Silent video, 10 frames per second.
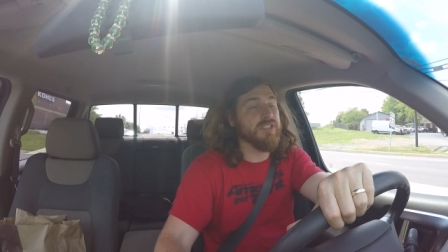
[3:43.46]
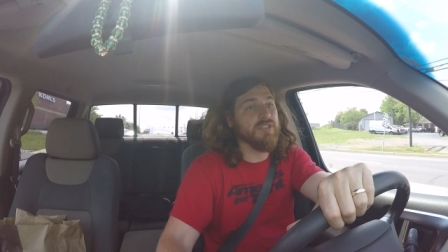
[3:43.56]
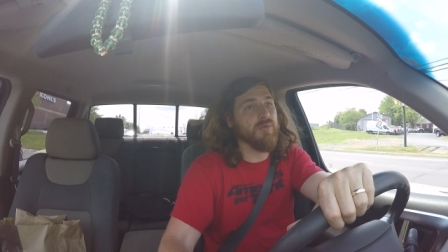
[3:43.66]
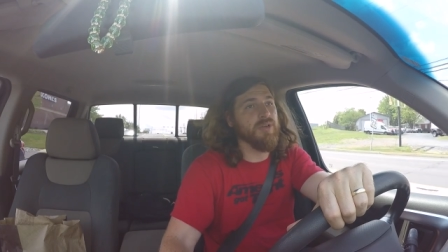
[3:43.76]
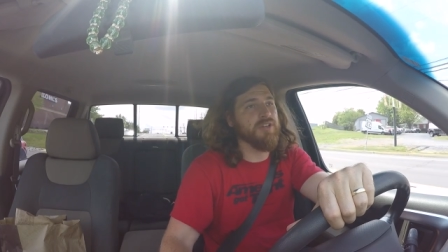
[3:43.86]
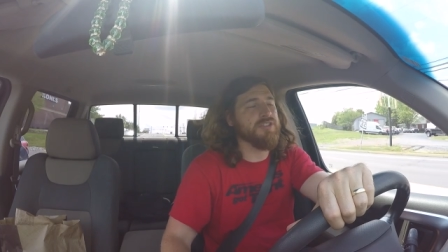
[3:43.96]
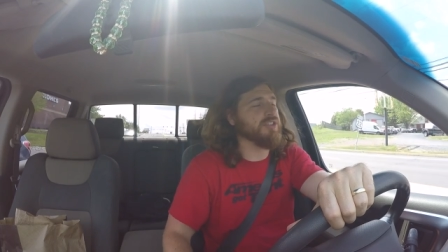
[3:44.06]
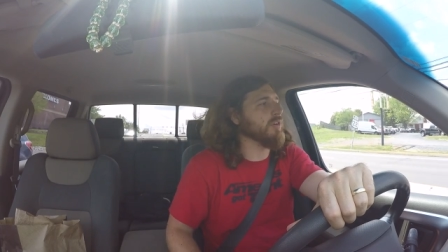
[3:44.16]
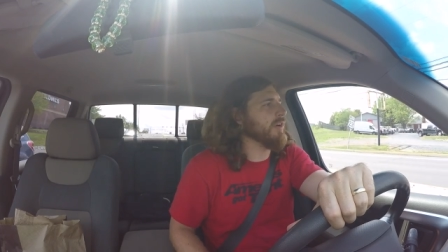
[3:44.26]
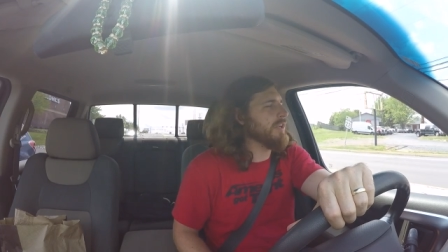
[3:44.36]
It's a weird
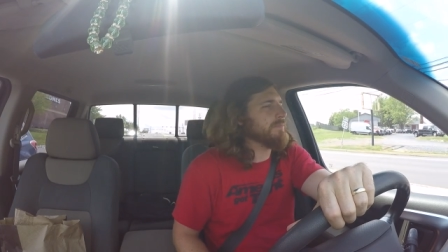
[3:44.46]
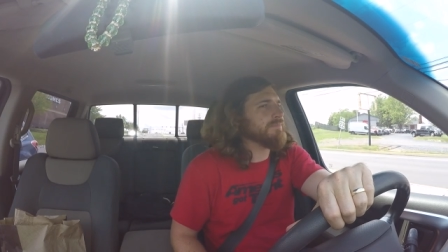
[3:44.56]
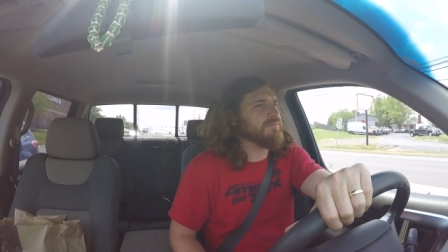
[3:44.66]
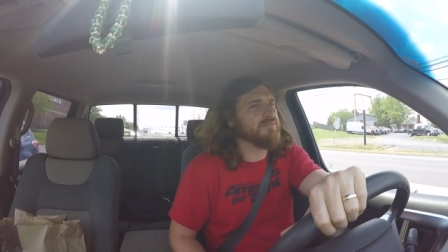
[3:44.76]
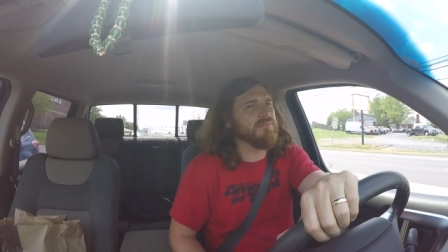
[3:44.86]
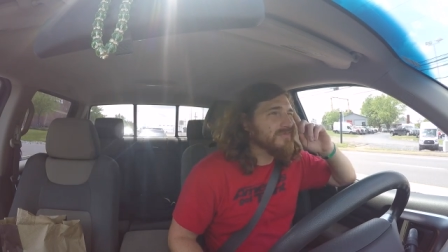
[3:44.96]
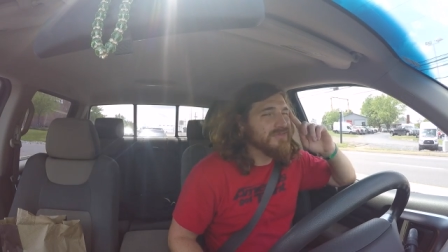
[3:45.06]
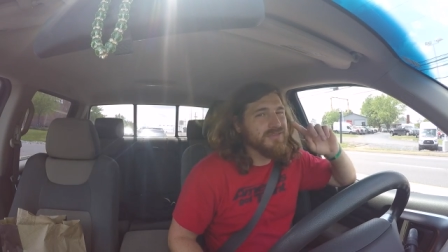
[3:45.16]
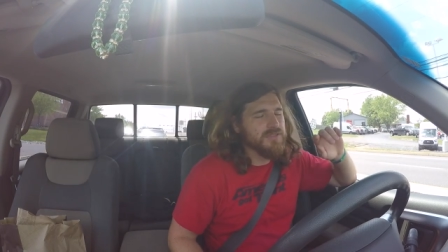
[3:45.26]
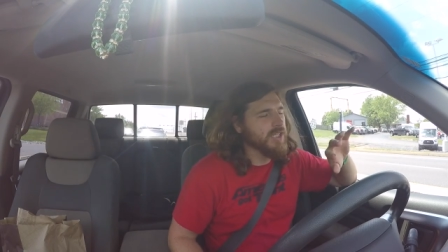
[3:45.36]
story.
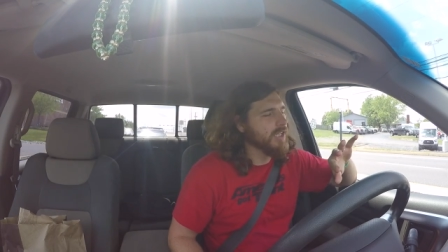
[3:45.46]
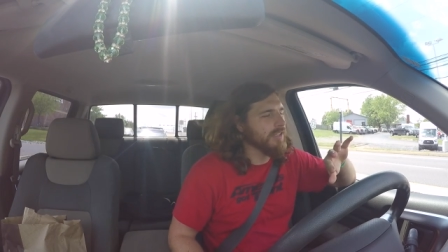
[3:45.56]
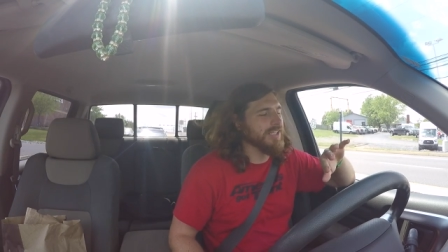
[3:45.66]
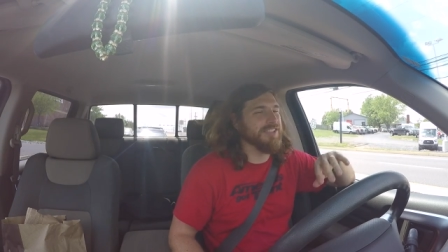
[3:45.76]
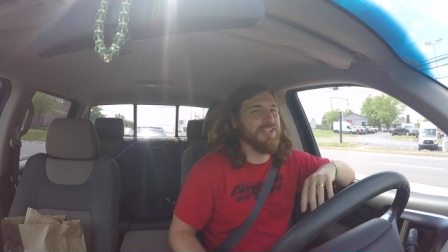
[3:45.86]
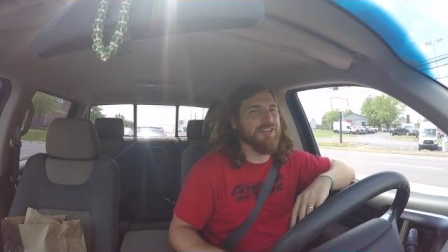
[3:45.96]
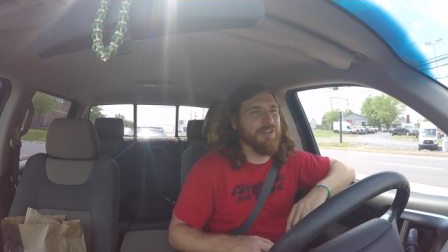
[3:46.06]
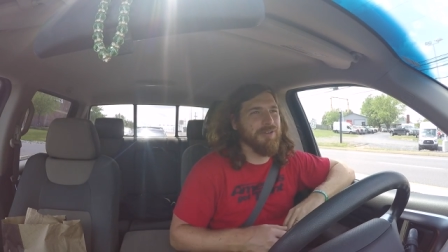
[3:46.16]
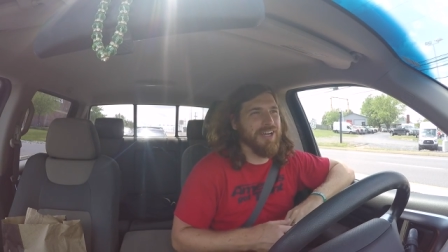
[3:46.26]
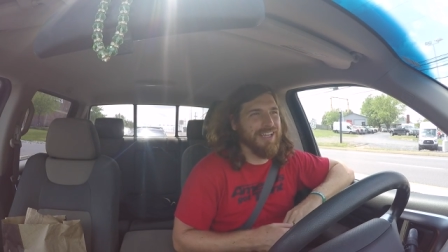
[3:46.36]
And that's
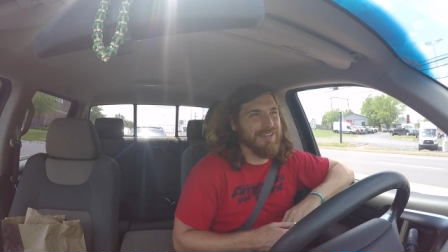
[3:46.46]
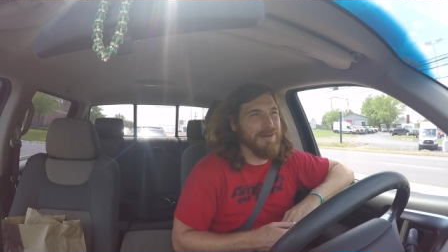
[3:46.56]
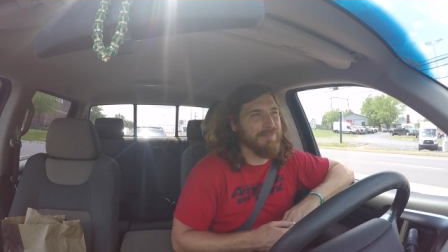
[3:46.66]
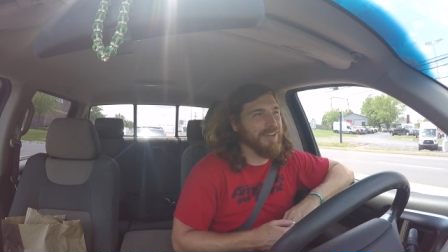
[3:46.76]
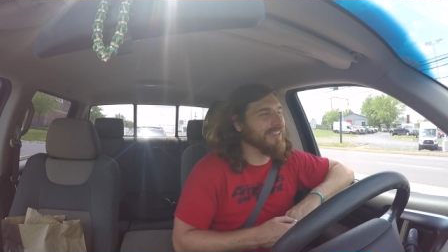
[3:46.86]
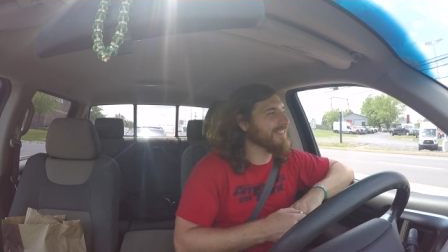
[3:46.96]
literally what I came up with.